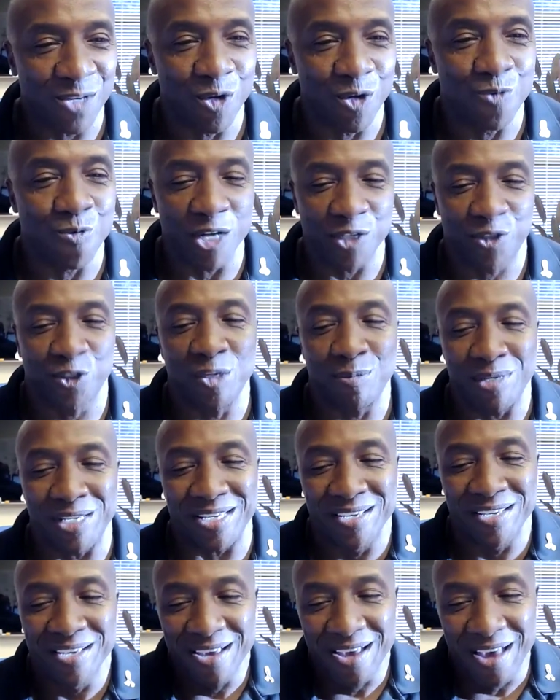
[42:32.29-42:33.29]
We want you to
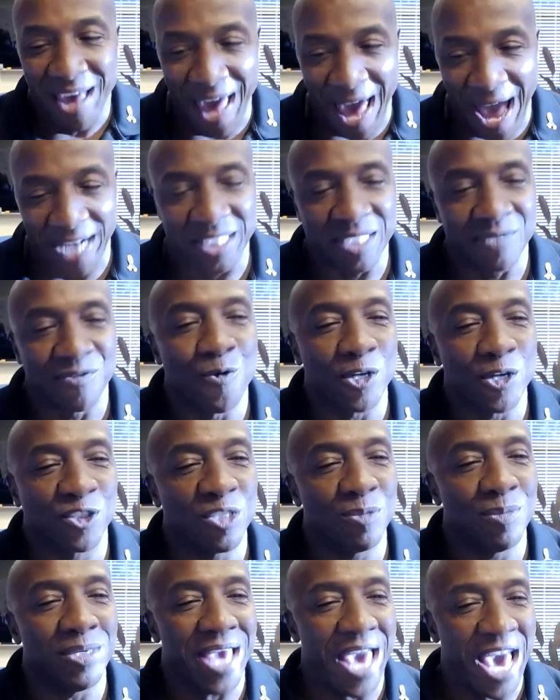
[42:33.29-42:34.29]
be active. We want
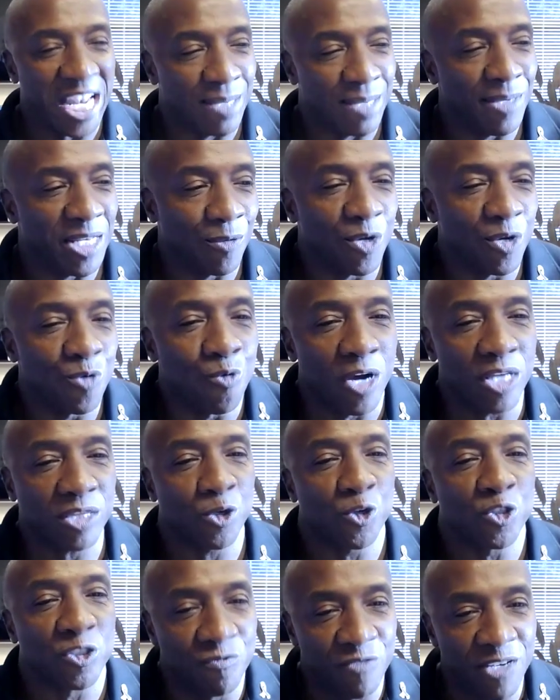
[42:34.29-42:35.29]
you to be animated. We want
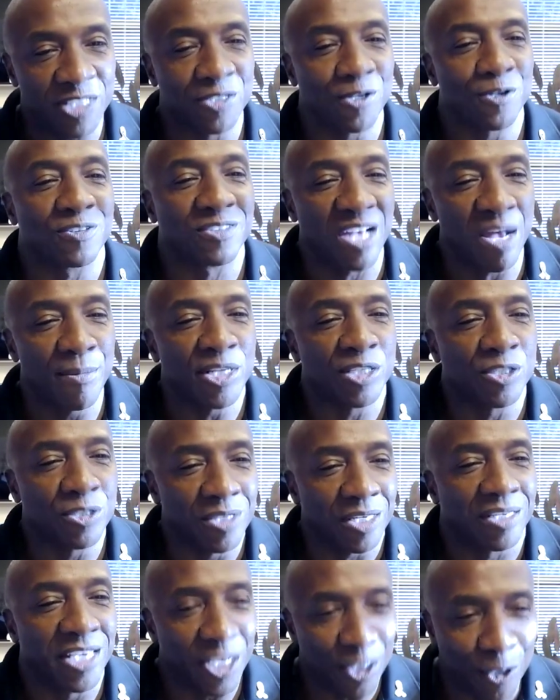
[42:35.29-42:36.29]
those visitors coming to
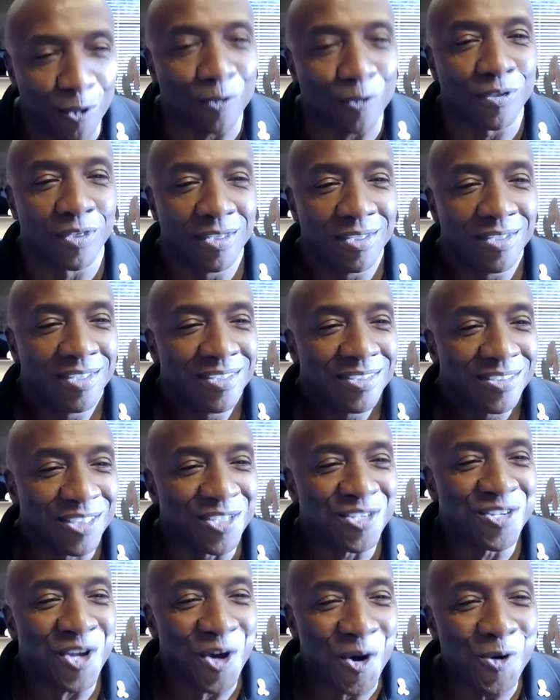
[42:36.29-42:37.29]
the kennel to
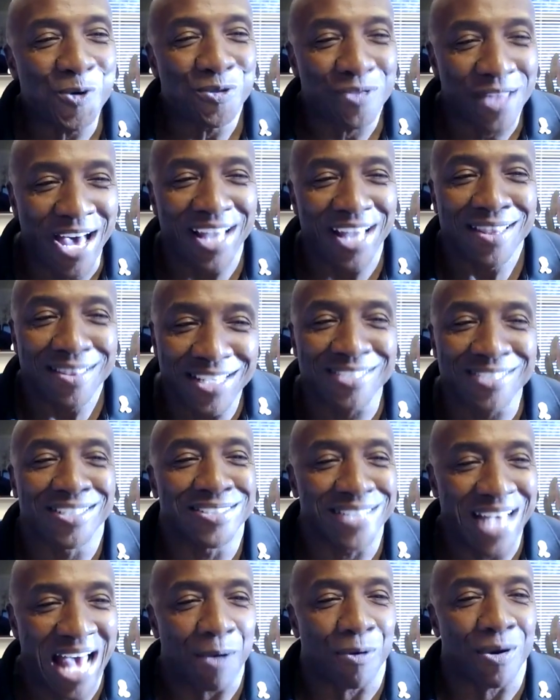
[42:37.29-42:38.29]
know that this
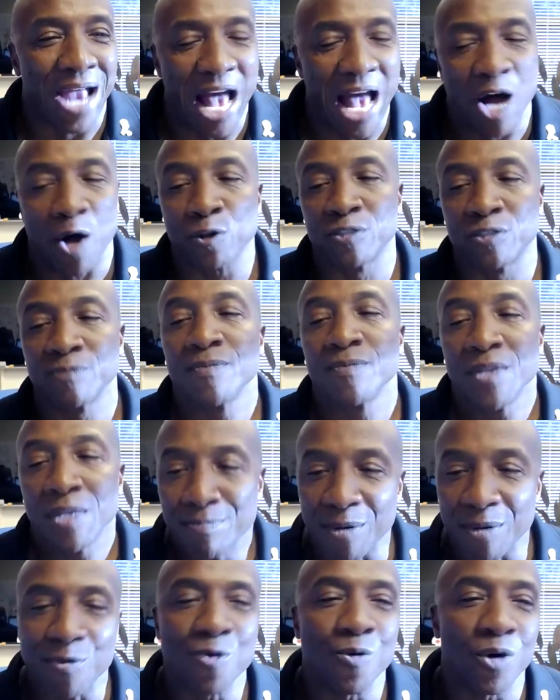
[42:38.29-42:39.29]
is our house,
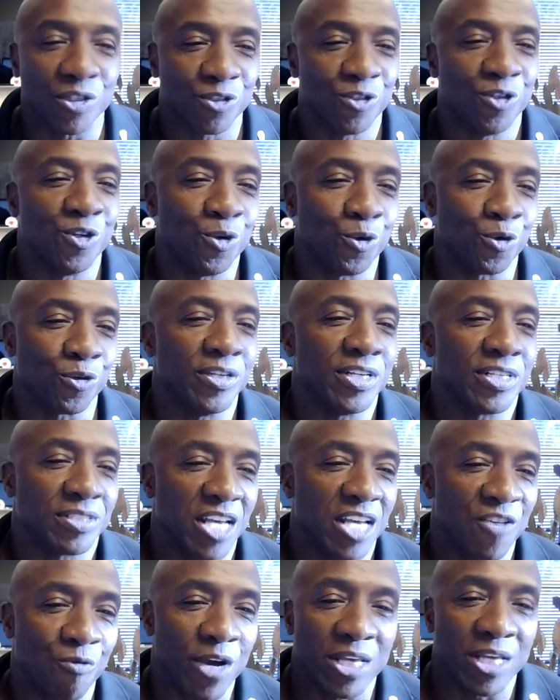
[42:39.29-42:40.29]
but we want you to do it in a
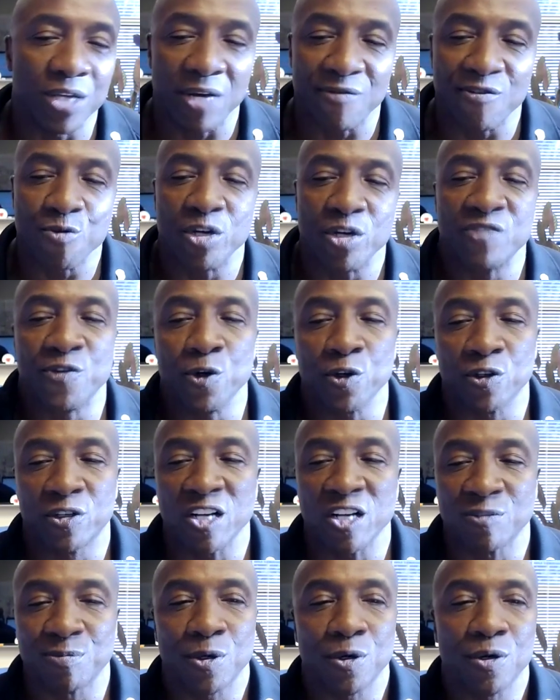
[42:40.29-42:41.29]
safe way that everyone feels
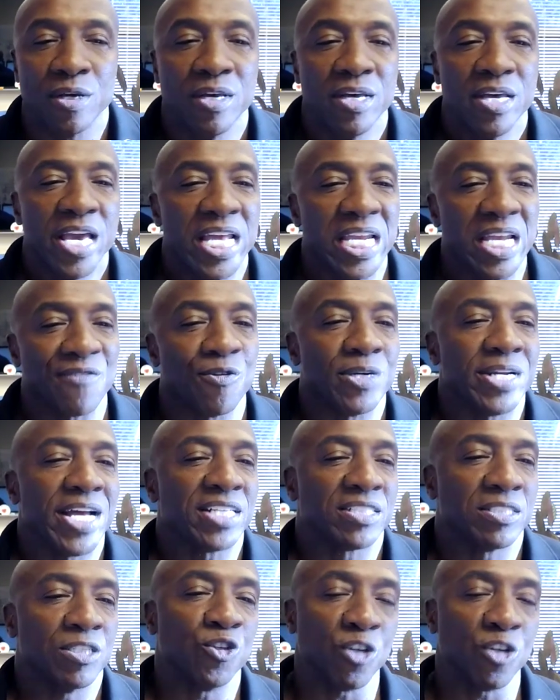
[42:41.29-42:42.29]
comfortable and everyone
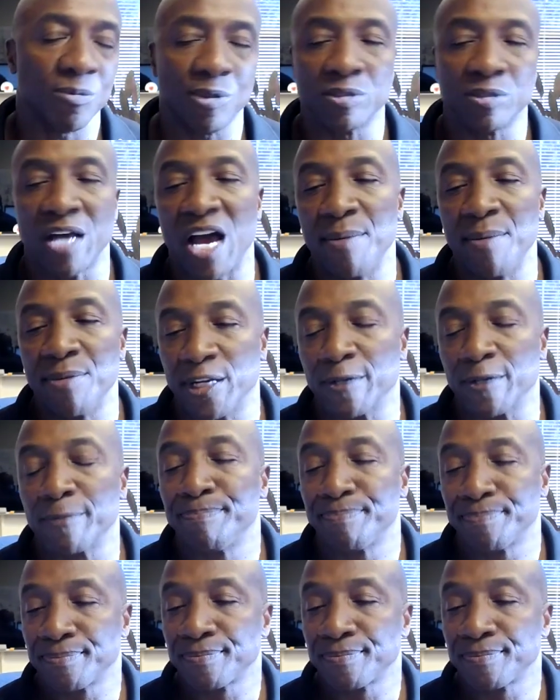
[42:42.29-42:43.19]
has an enjoyable time there.